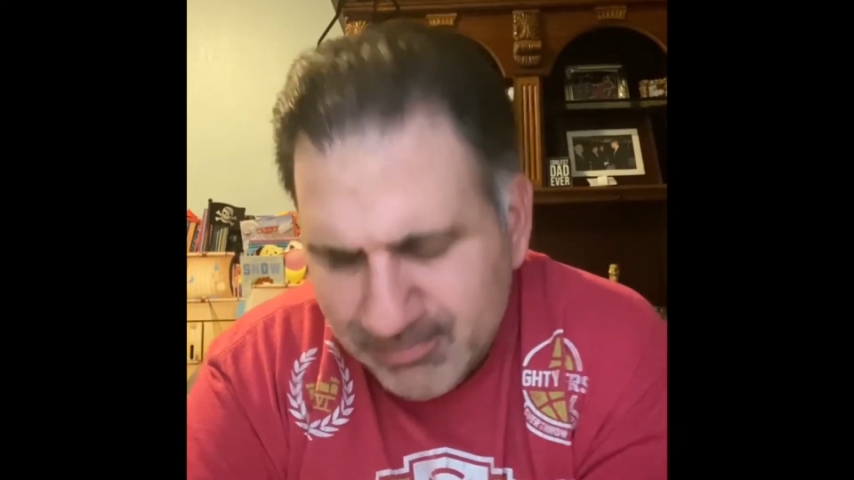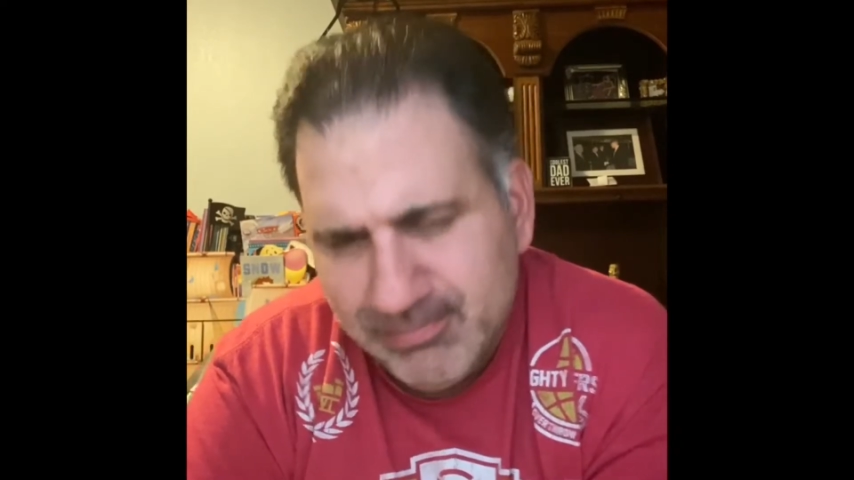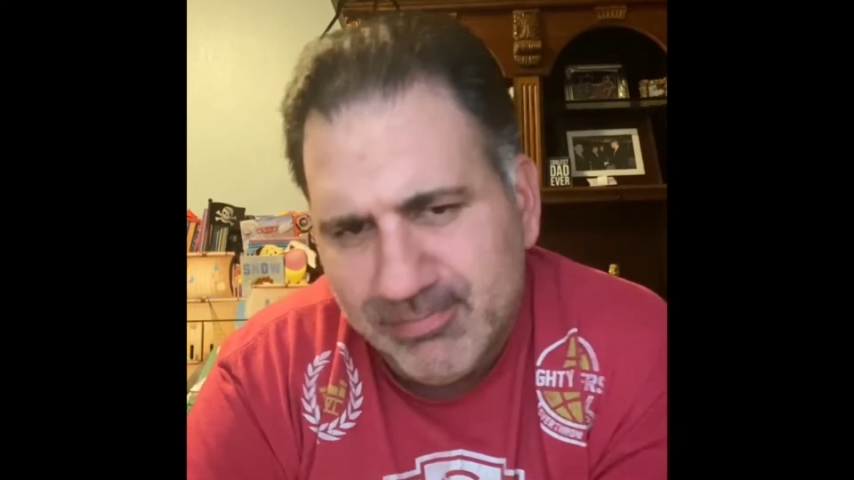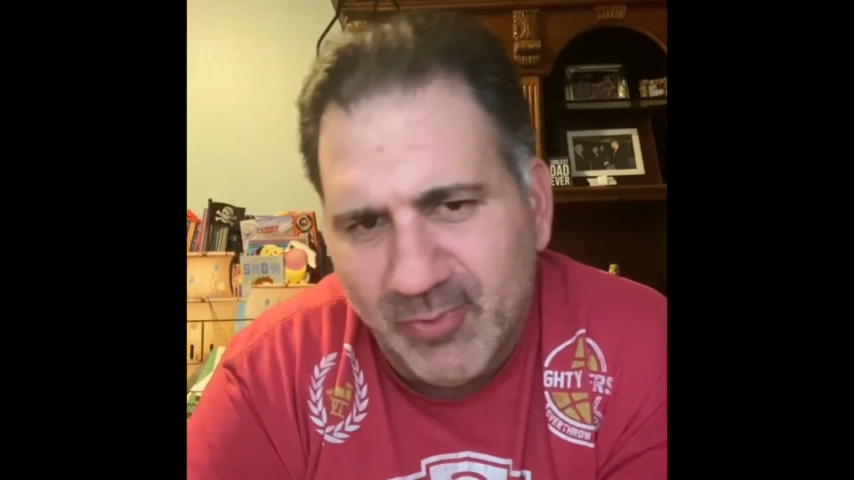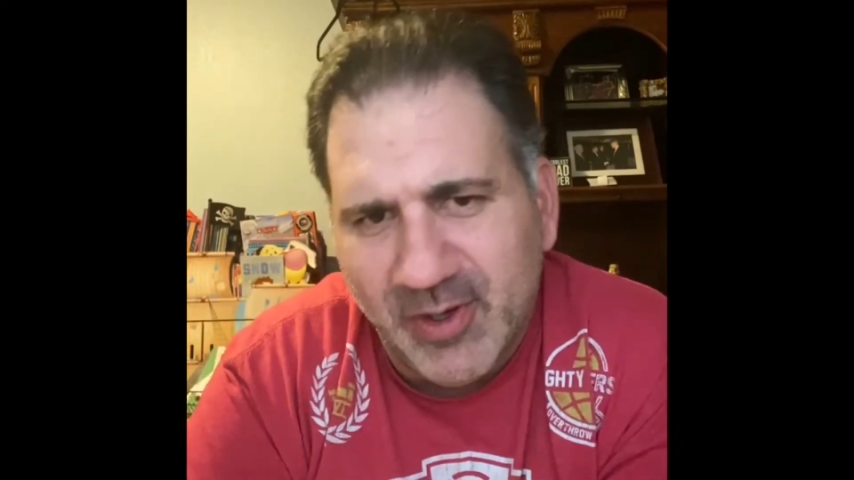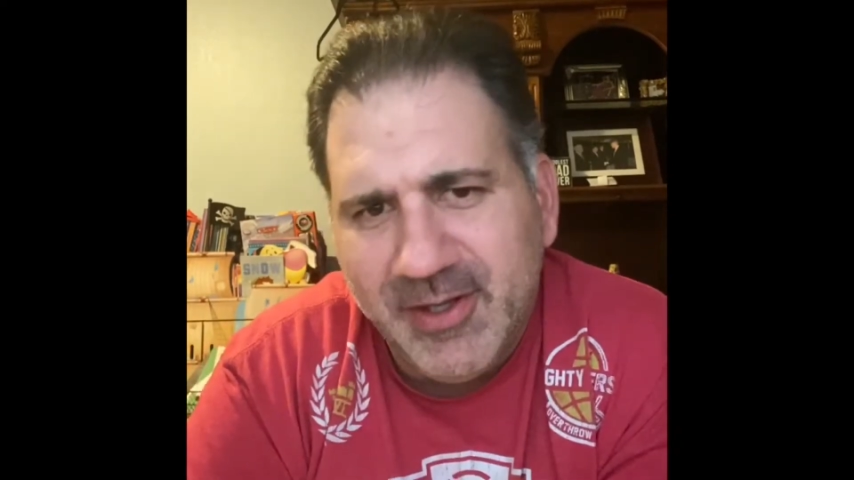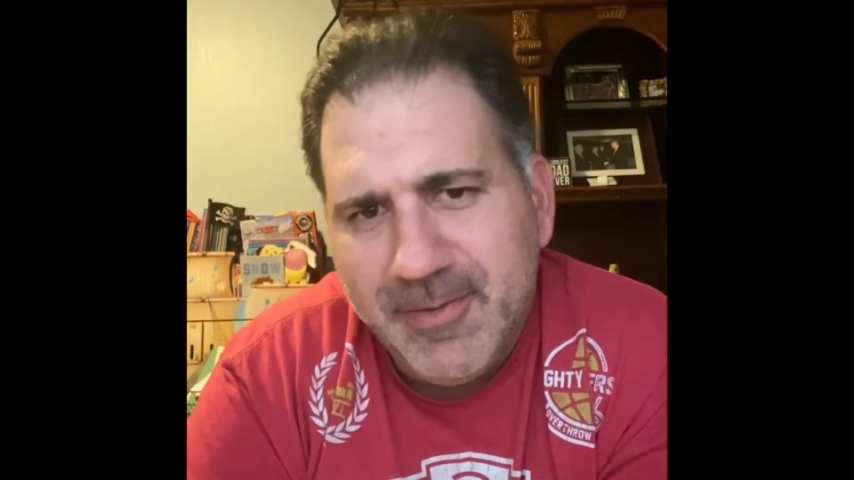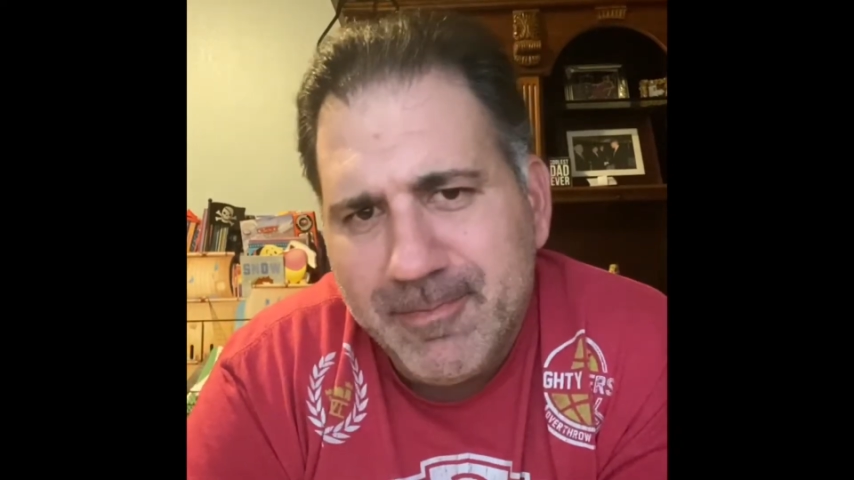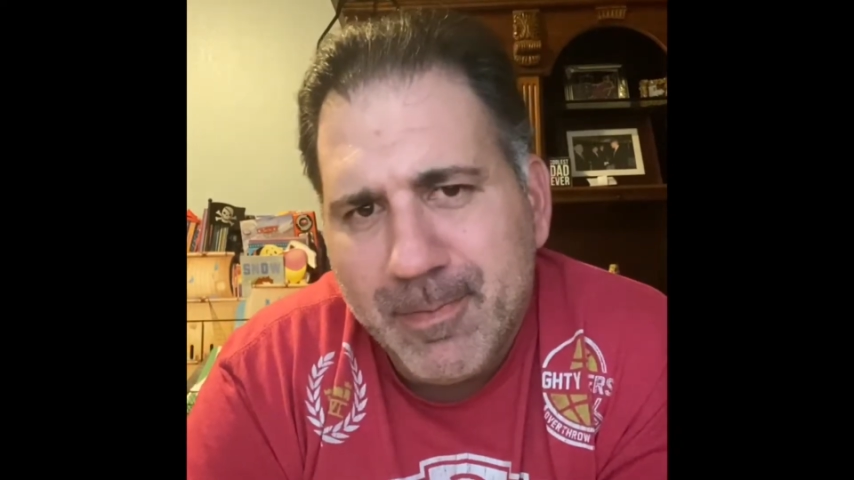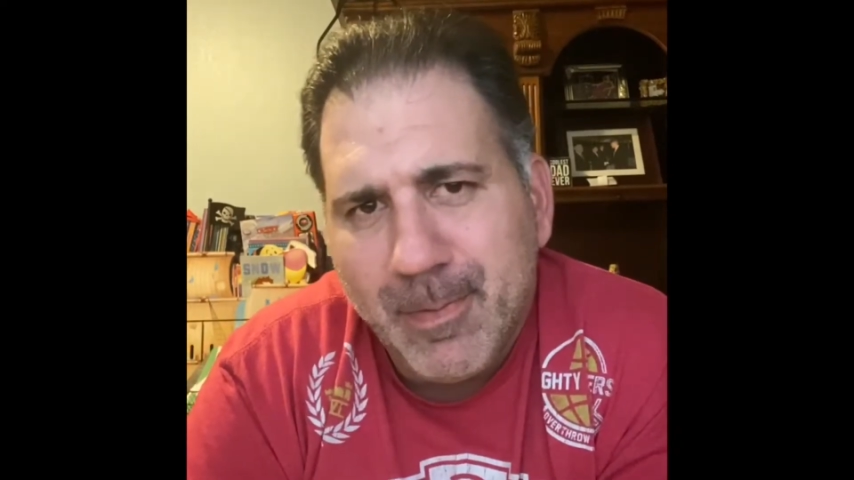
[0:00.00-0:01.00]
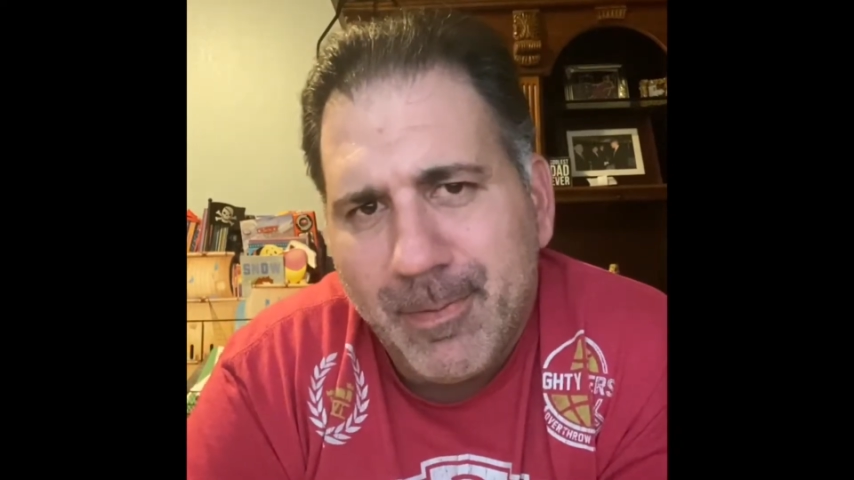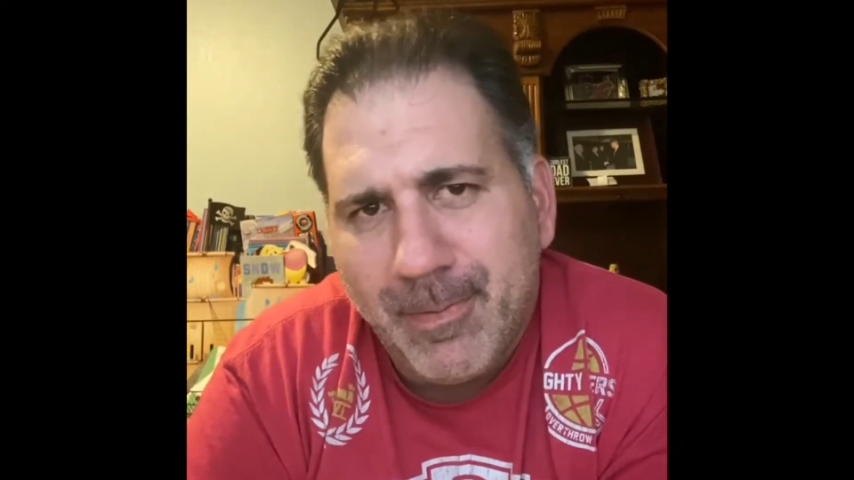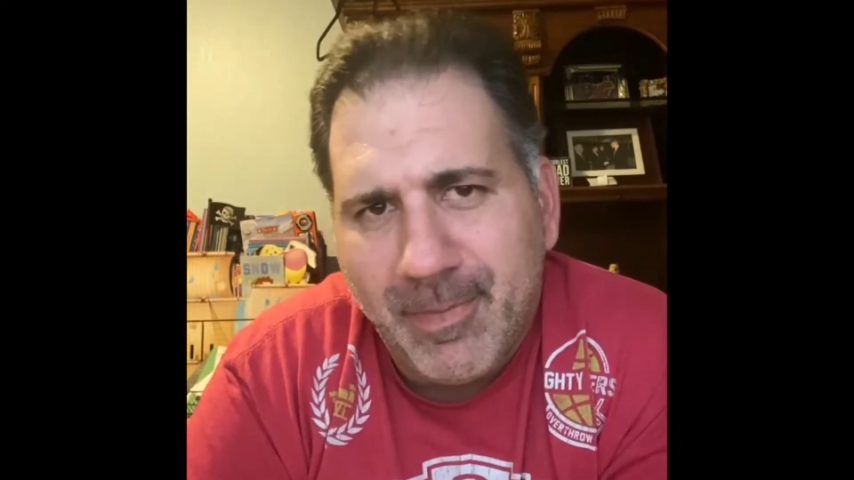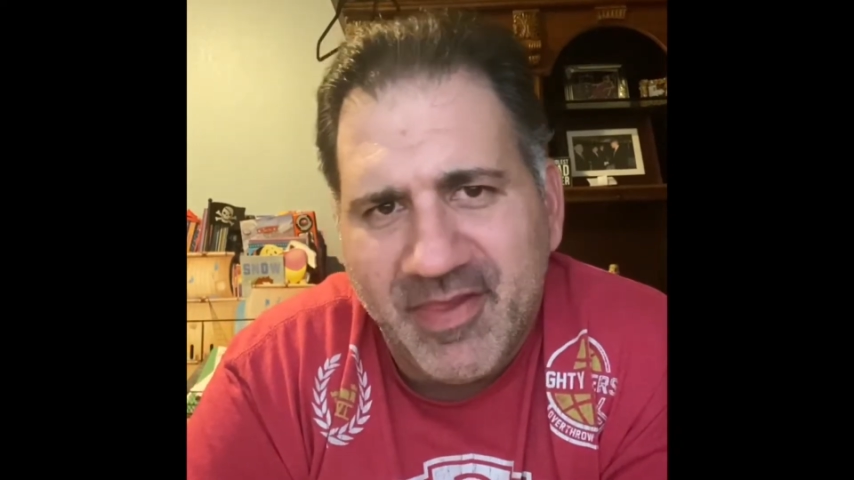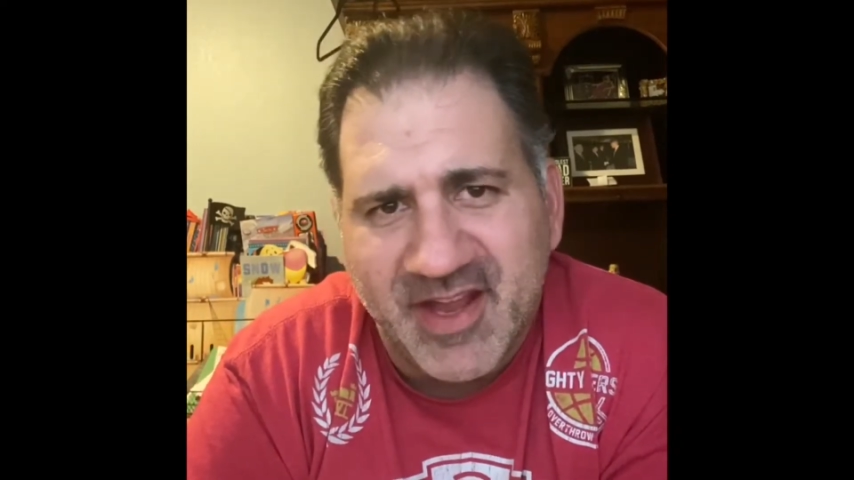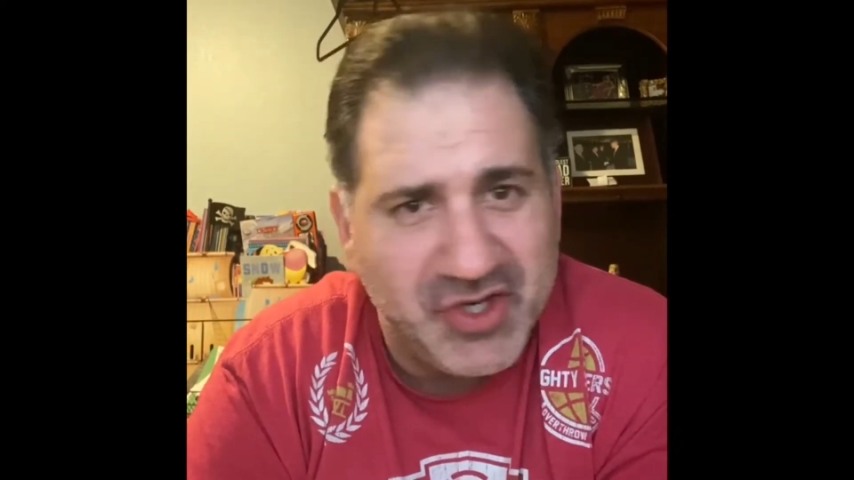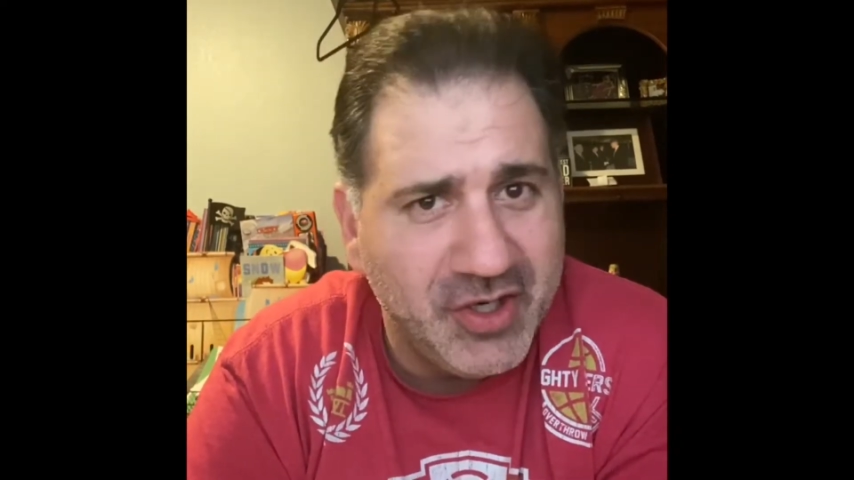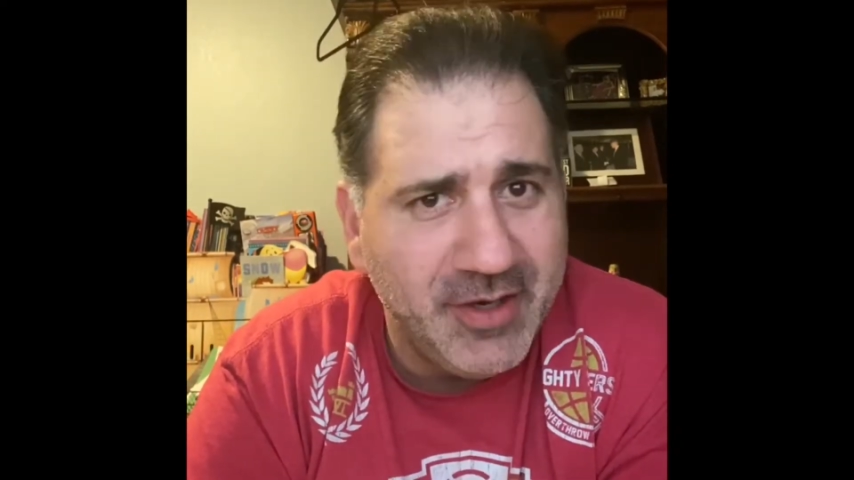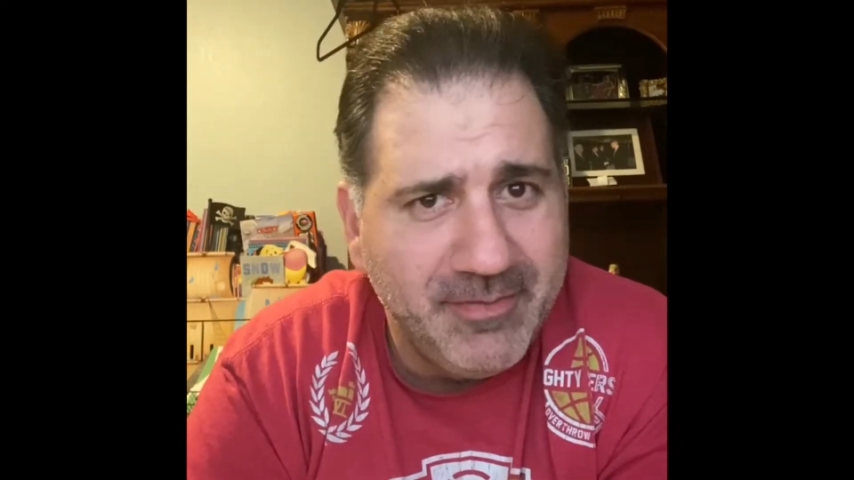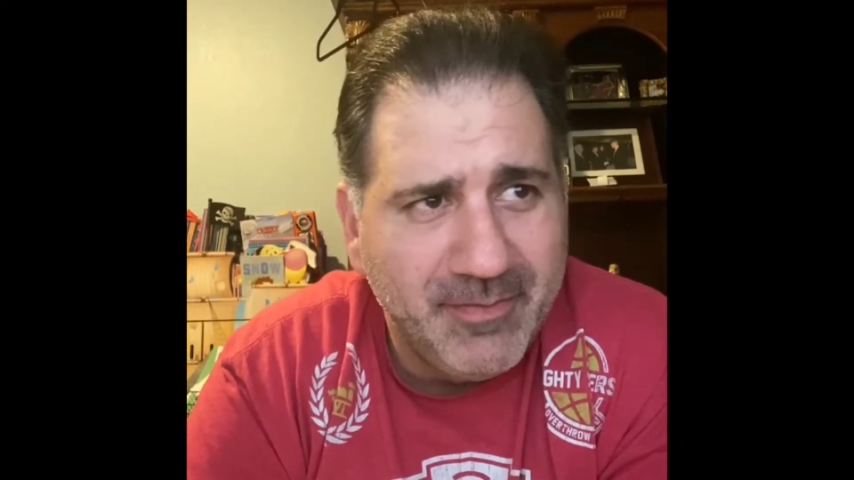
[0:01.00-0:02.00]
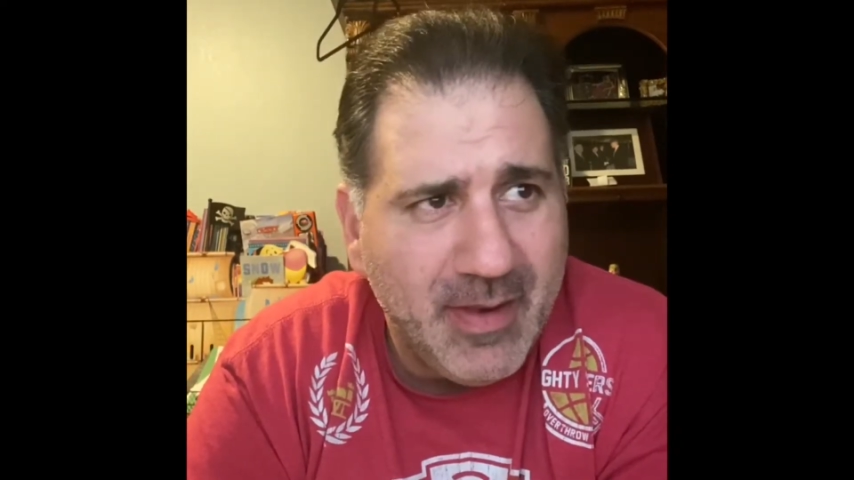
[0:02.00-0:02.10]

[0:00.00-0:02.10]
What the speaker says: Really? They should?